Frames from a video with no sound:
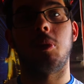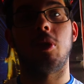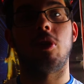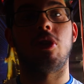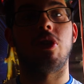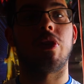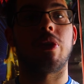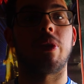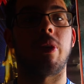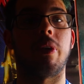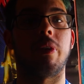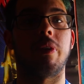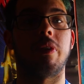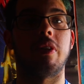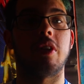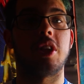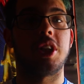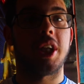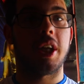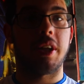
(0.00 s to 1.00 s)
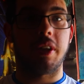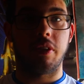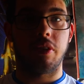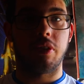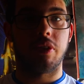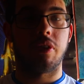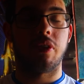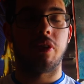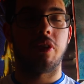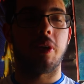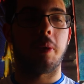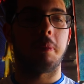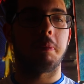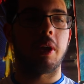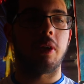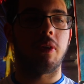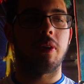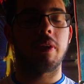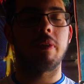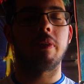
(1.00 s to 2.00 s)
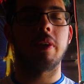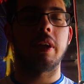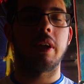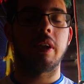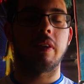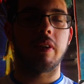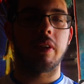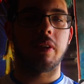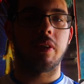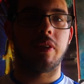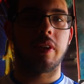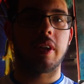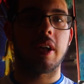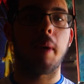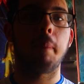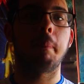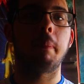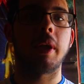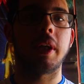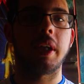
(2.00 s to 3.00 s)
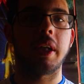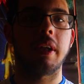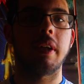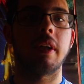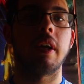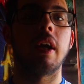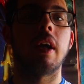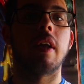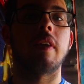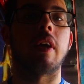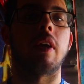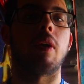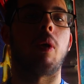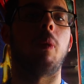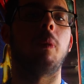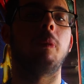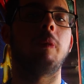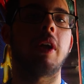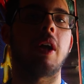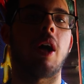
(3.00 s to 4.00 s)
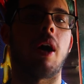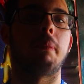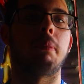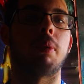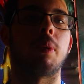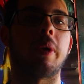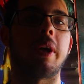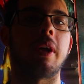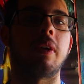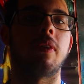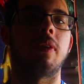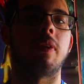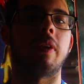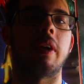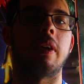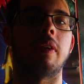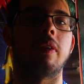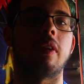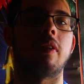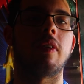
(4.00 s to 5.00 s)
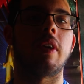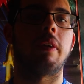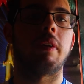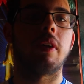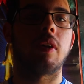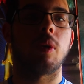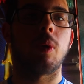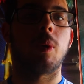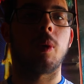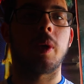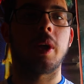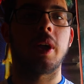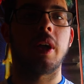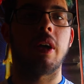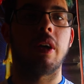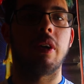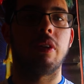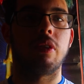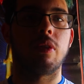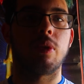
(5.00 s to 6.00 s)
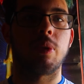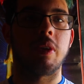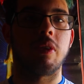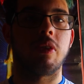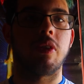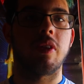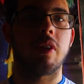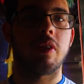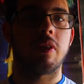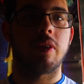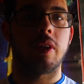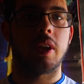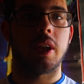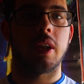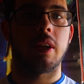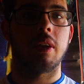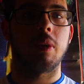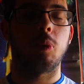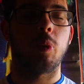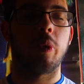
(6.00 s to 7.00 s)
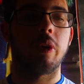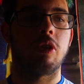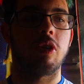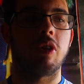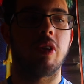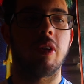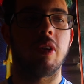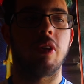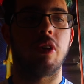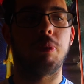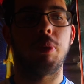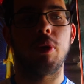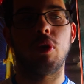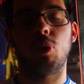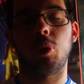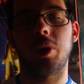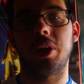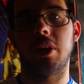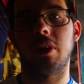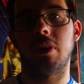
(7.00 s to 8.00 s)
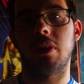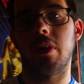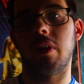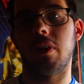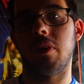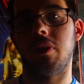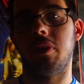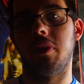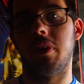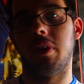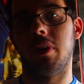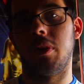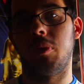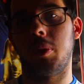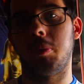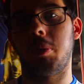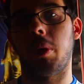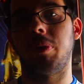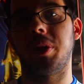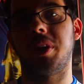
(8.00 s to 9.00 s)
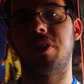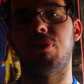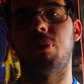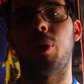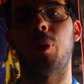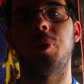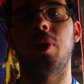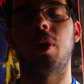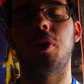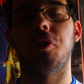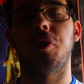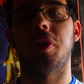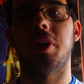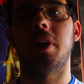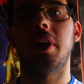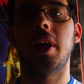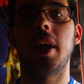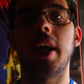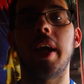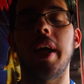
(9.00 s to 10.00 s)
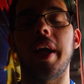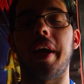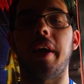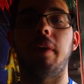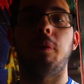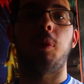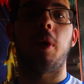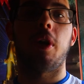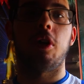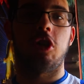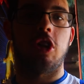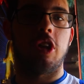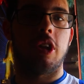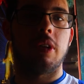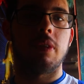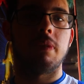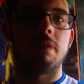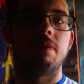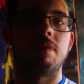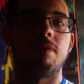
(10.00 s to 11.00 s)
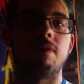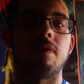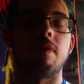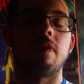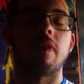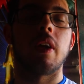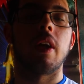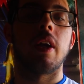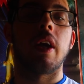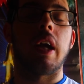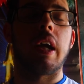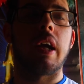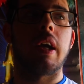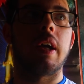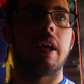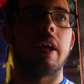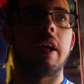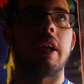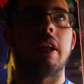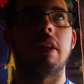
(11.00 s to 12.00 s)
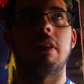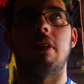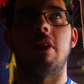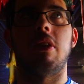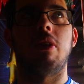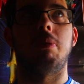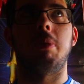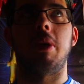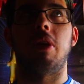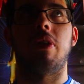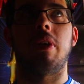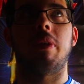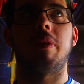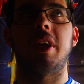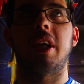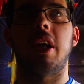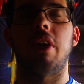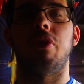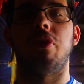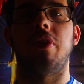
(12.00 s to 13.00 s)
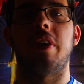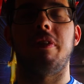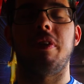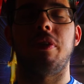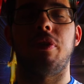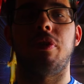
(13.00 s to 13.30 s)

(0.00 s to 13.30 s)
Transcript: which is called Sheriff. So basically, there is a company that only operates in the territory of Transnistria, which is between the Republic of Moldova and Russia. It's basically a very